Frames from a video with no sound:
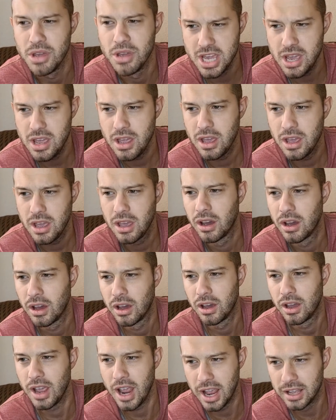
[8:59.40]
Me?
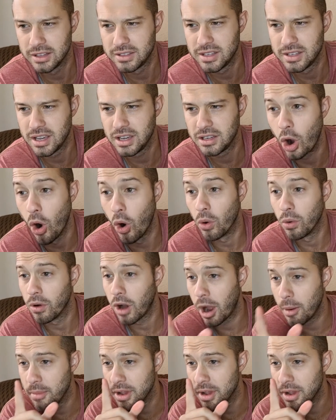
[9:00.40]
Antics? Oh,